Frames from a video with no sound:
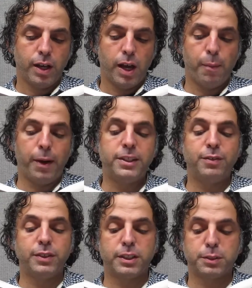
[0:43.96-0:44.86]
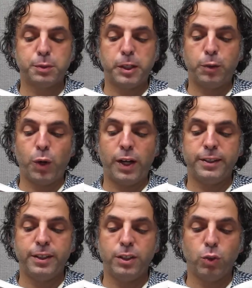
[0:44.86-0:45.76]
I might even explain why I
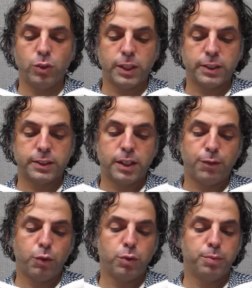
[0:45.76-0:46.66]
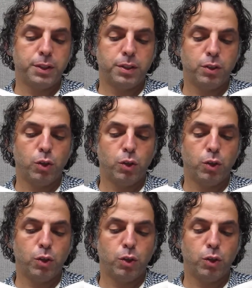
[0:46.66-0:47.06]
need all that stuff on me,